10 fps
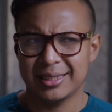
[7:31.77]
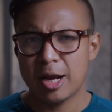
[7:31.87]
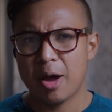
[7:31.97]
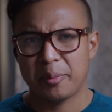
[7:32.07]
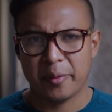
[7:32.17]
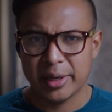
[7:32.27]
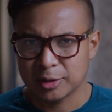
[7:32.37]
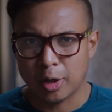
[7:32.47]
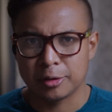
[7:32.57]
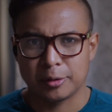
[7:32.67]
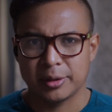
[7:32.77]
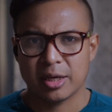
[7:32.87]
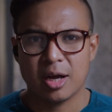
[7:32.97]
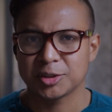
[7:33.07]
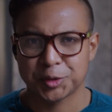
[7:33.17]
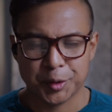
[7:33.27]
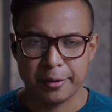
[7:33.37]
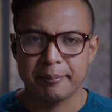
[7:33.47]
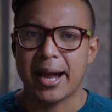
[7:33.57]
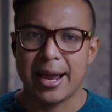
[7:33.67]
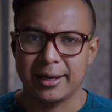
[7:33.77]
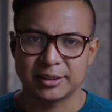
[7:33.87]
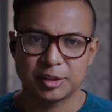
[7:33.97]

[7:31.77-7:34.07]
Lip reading: it operates under the custody of Binance,